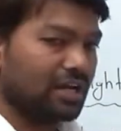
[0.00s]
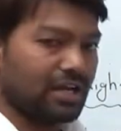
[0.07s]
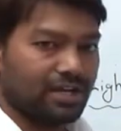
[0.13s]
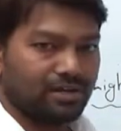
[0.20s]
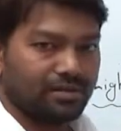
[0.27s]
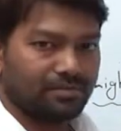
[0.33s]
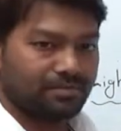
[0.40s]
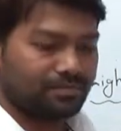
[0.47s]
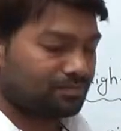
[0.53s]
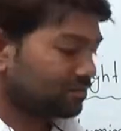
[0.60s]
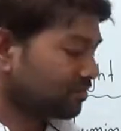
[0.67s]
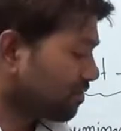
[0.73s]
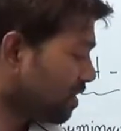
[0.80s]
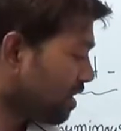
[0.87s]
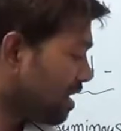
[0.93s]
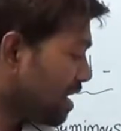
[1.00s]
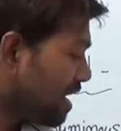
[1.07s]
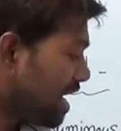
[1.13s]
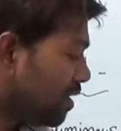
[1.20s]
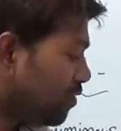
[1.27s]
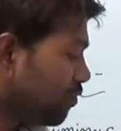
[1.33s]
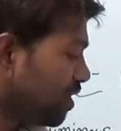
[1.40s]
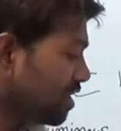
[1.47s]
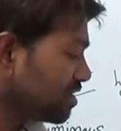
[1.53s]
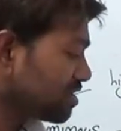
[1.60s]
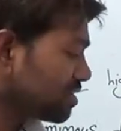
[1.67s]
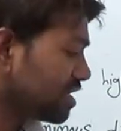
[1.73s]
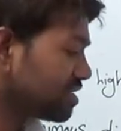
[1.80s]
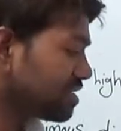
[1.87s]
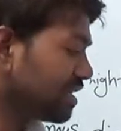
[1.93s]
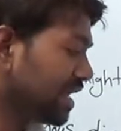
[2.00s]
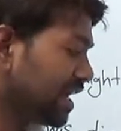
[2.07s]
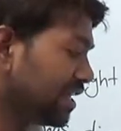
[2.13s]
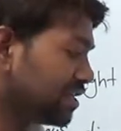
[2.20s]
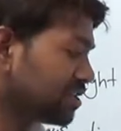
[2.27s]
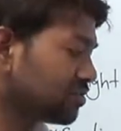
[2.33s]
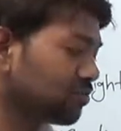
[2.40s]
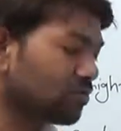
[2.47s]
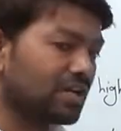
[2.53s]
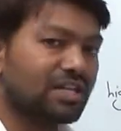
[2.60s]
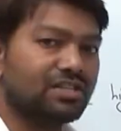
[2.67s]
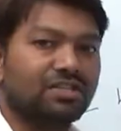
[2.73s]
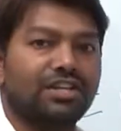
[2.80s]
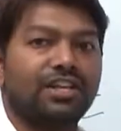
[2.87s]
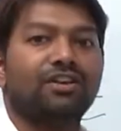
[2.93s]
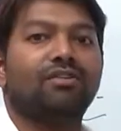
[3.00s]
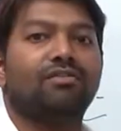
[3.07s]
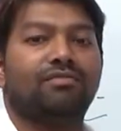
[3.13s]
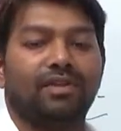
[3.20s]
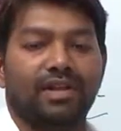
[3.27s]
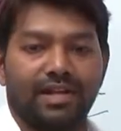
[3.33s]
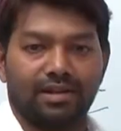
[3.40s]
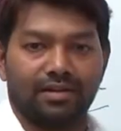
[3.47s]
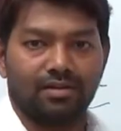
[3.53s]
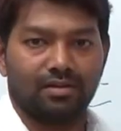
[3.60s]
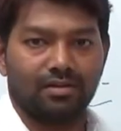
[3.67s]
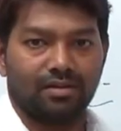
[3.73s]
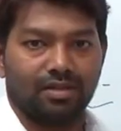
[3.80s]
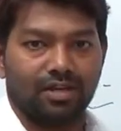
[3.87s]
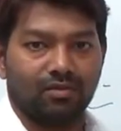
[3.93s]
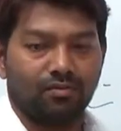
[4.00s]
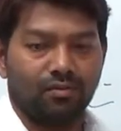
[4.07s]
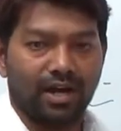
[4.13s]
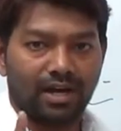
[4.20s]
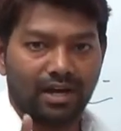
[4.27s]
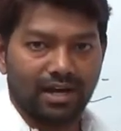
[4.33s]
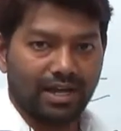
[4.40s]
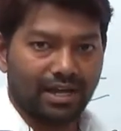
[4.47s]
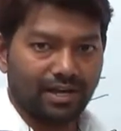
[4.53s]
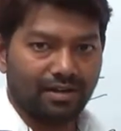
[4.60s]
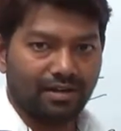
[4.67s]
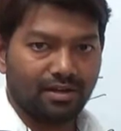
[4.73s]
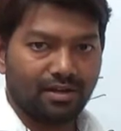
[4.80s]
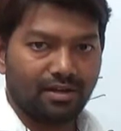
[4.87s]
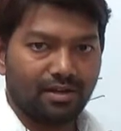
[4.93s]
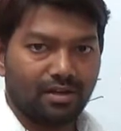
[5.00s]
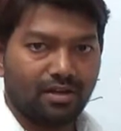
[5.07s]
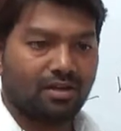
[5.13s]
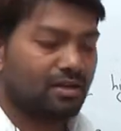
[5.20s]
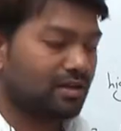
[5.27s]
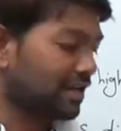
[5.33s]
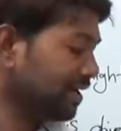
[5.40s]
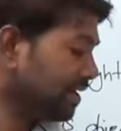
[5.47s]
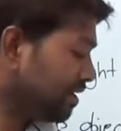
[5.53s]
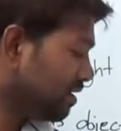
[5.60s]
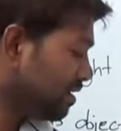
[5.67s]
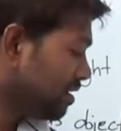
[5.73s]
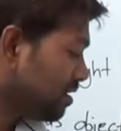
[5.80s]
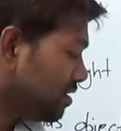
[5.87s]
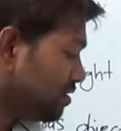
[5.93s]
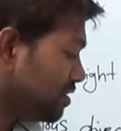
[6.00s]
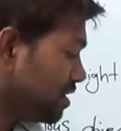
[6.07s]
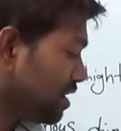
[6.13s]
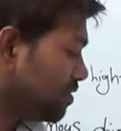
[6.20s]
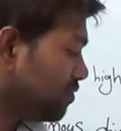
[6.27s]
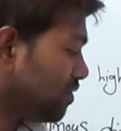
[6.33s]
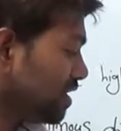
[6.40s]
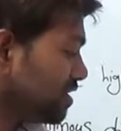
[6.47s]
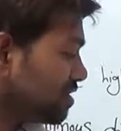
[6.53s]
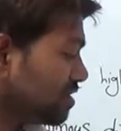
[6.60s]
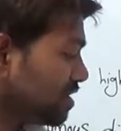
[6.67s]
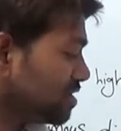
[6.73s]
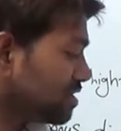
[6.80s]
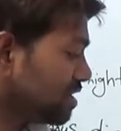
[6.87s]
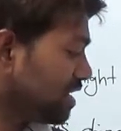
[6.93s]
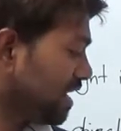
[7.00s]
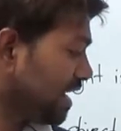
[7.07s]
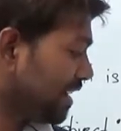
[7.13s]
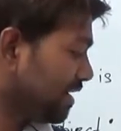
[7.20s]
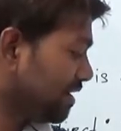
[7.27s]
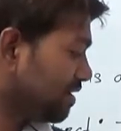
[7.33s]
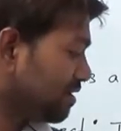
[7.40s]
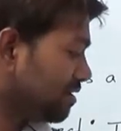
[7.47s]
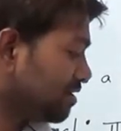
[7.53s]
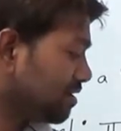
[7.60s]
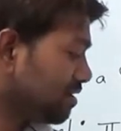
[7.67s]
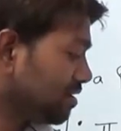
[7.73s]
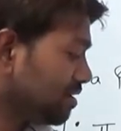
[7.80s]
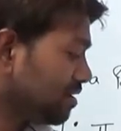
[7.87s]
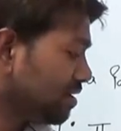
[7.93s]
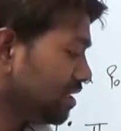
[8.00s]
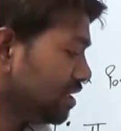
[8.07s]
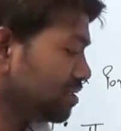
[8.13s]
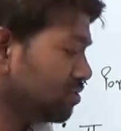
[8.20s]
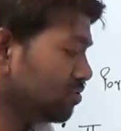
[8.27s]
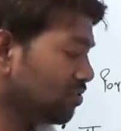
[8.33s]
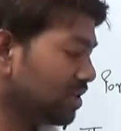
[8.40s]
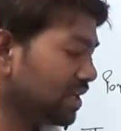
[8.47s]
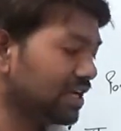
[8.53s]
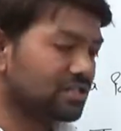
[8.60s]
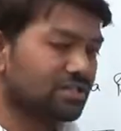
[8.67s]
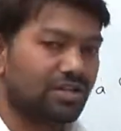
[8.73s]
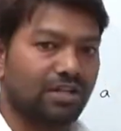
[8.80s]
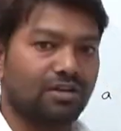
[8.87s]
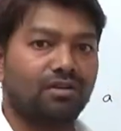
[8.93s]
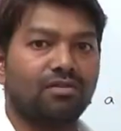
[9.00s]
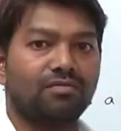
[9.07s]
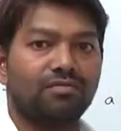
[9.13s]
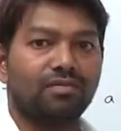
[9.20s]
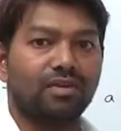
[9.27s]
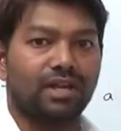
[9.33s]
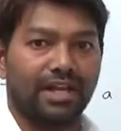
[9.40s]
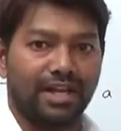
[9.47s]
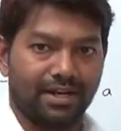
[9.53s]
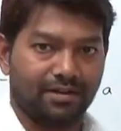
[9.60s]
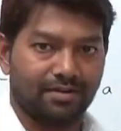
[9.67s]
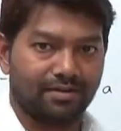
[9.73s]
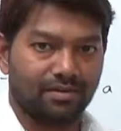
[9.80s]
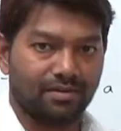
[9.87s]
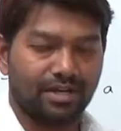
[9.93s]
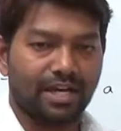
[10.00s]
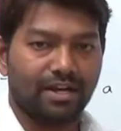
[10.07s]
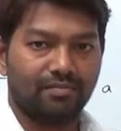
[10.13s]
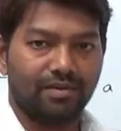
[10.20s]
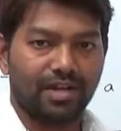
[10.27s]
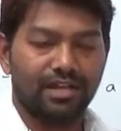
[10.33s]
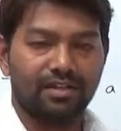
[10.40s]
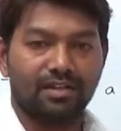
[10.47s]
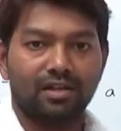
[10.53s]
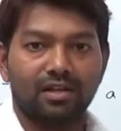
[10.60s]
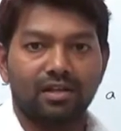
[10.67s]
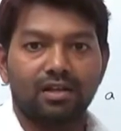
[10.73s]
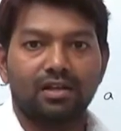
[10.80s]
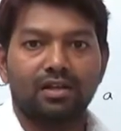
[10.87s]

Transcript: line, and one such line is known as ray of light. That one light, right? So one such line is known as ray of light, right? When